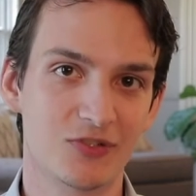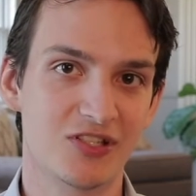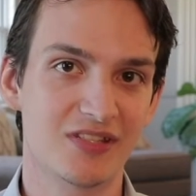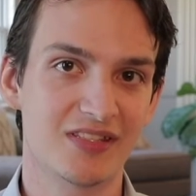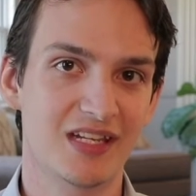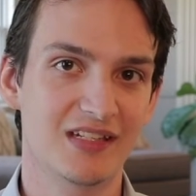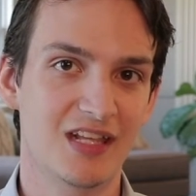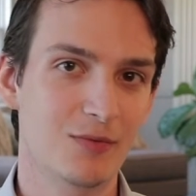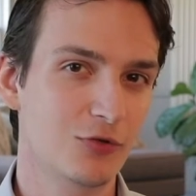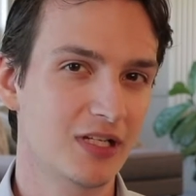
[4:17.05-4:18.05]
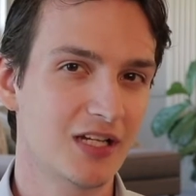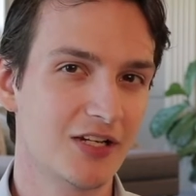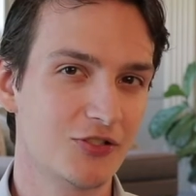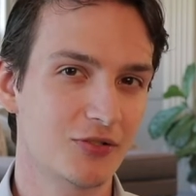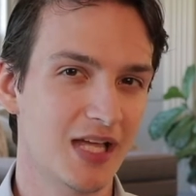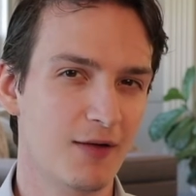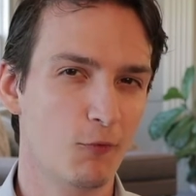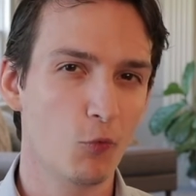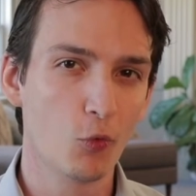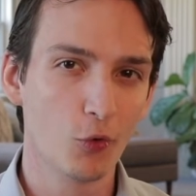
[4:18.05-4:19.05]
which is a neighboring country at
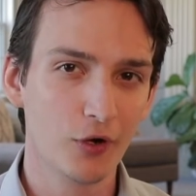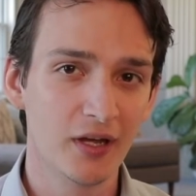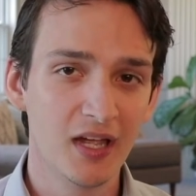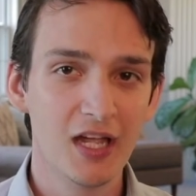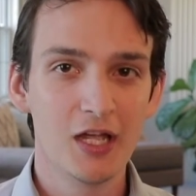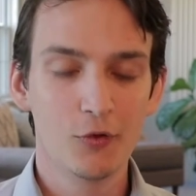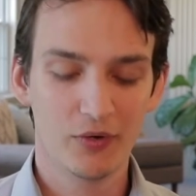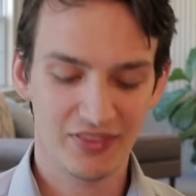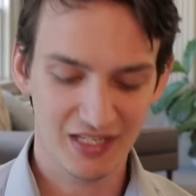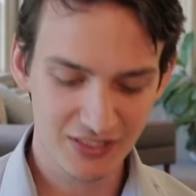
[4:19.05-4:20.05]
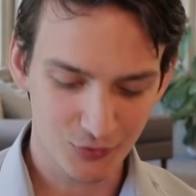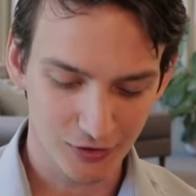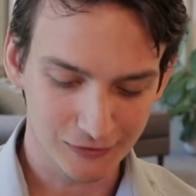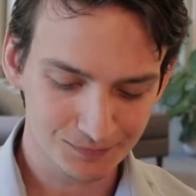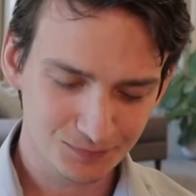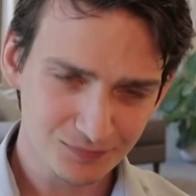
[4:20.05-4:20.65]
war with Israel.